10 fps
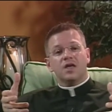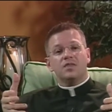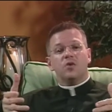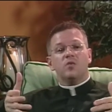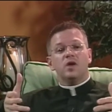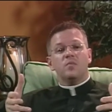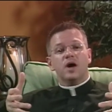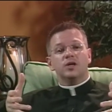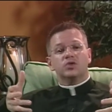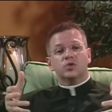that we
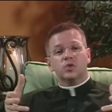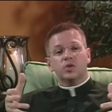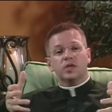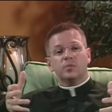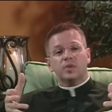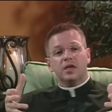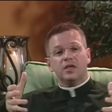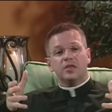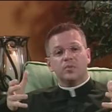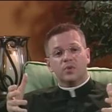might truly
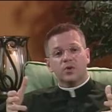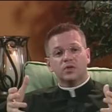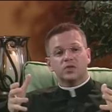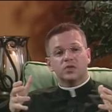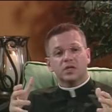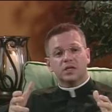be the person